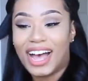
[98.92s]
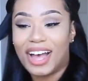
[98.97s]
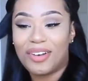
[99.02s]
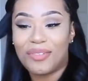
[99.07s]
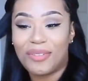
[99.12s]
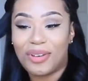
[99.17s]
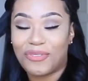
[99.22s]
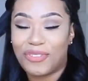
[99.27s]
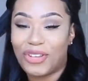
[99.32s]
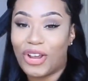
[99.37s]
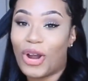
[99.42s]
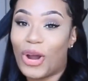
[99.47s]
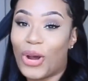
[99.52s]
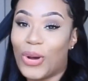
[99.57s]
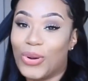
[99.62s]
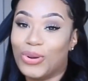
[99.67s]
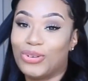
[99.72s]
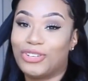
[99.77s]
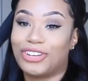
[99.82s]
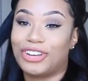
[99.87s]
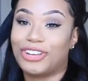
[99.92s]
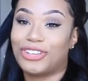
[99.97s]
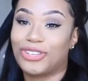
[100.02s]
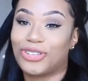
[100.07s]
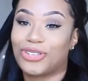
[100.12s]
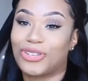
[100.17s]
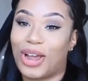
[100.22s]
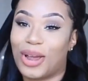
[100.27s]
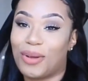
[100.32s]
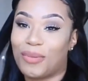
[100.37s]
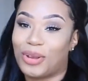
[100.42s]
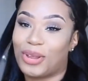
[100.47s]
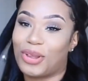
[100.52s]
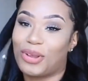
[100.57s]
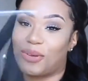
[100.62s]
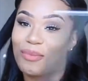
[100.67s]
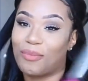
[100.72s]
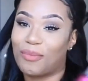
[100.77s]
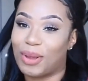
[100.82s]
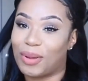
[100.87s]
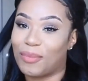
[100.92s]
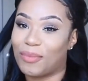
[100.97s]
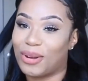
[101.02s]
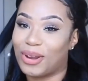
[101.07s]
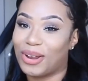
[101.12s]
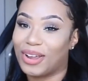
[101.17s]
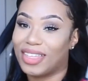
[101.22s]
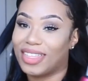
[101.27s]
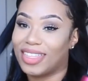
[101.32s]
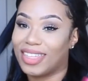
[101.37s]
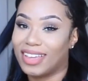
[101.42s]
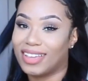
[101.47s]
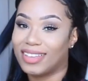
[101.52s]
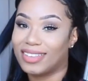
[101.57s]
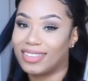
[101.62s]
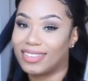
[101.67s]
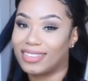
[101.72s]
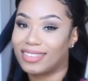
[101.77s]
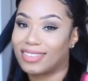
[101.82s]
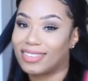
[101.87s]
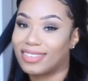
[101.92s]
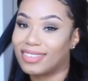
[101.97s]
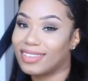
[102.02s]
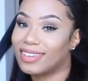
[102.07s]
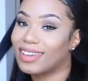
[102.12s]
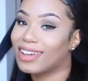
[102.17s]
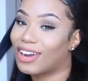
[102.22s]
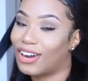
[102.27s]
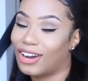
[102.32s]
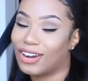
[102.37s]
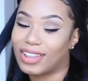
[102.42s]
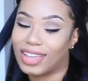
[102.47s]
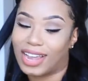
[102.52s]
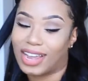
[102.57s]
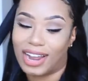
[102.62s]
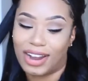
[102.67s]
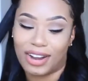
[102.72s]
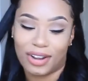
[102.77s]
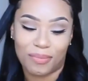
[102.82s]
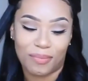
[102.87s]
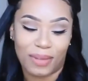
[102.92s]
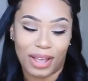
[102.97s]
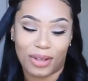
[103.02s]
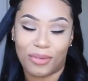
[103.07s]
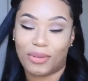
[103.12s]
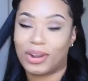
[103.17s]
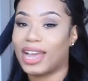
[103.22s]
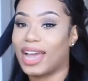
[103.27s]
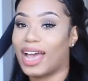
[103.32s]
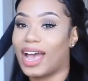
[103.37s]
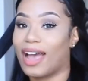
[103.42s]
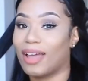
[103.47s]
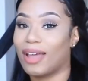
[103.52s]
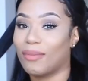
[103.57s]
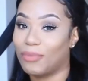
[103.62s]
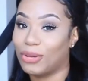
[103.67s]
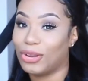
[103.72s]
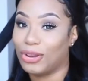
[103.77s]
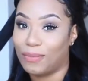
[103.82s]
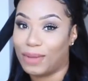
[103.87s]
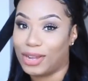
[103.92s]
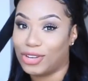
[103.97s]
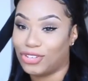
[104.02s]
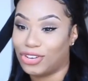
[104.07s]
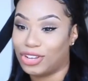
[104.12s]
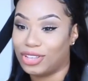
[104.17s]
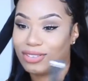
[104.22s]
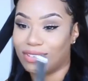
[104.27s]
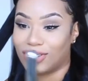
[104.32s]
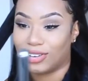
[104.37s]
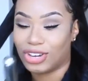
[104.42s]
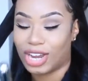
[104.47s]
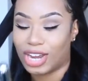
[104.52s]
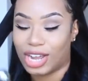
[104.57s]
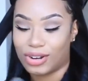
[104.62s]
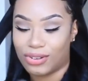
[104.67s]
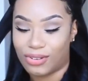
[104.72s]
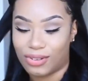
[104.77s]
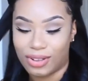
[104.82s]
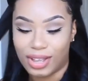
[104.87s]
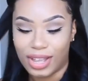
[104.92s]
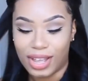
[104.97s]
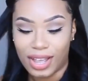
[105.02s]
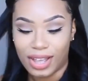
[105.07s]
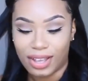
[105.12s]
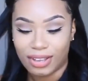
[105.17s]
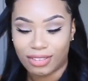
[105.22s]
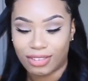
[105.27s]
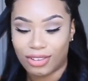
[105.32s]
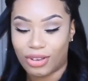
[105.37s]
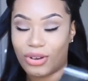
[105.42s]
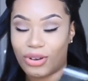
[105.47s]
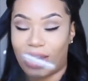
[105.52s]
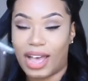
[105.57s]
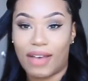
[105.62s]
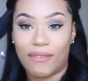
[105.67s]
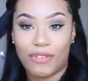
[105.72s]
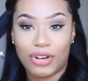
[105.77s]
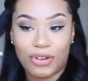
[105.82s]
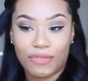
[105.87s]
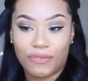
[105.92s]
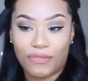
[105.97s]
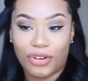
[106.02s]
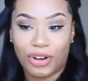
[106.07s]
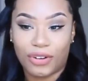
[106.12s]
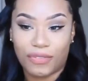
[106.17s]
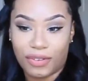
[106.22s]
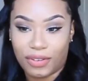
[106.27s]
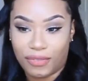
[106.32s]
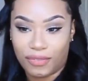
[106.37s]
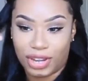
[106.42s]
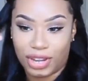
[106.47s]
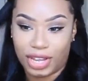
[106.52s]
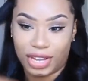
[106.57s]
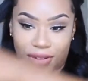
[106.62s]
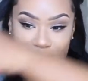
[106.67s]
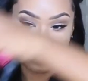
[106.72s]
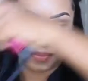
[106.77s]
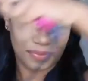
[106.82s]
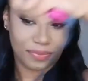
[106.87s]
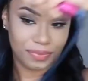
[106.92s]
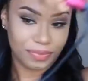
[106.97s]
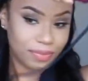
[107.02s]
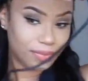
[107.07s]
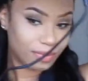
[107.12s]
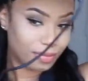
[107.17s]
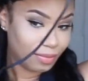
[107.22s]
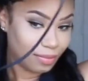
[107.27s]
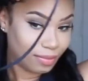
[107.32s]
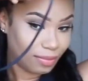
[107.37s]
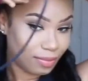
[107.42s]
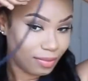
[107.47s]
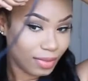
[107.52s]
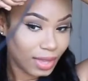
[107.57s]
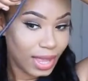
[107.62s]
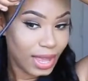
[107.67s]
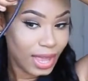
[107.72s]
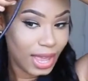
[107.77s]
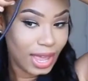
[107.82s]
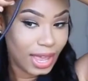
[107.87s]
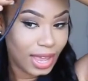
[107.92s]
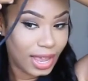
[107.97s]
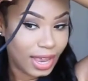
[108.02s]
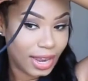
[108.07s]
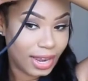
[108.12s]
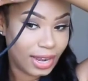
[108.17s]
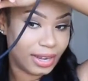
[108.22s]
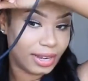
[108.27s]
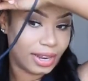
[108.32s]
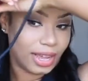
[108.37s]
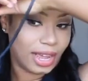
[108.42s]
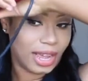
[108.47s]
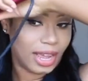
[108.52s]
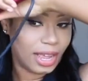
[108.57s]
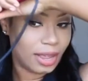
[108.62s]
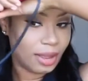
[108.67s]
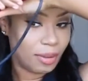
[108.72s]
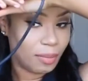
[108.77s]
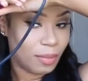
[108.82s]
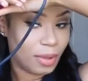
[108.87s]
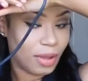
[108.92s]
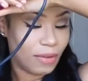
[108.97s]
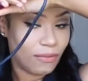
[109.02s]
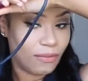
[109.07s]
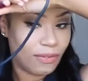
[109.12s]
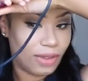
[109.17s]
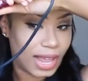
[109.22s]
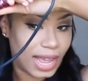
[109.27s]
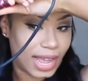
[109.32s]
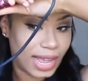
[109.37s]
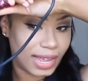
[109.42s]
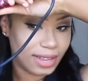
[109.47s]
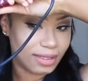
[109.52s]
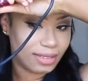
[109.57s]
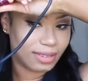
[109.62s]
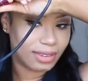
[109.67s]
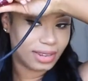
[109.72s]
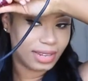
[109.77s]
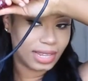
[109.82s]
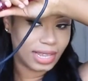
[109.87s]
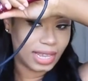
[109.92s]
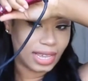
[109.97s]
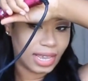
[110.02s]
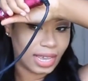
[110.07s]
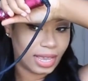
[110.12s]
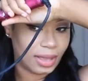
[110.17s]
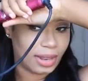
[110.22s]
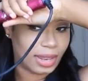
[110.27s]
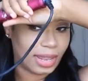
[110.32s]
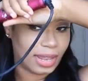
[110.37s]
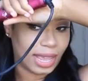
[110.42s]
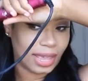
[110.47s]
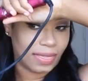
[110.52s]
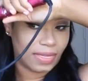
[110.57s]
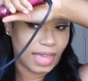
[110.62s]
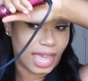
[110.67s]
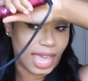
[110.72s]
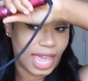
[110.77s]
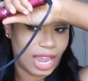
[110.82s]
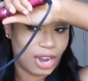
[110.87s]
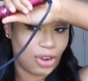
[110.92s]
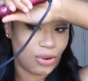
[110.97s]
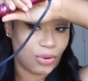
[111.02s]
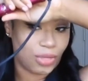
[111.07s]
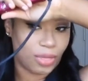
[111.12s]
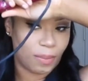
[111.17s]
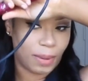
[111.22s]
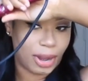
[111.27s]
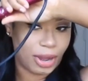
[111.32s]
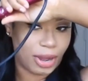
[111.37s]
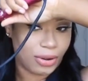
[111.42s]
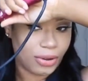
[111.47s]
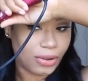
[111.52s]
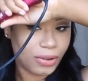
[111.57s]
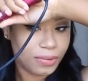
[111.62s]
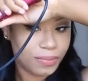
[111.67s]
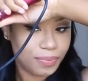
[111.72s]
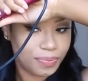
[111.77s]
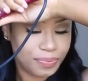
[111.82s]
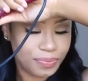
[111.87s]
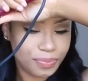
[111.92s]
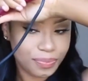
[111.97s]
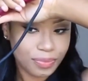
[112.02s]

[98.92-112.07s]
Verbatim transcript: um, if you're an OG subscriber, you remember this curling iron back when I had Beauty by Genecia channel. So I have it on 450 and I'm flatly laying the hair on the barrel.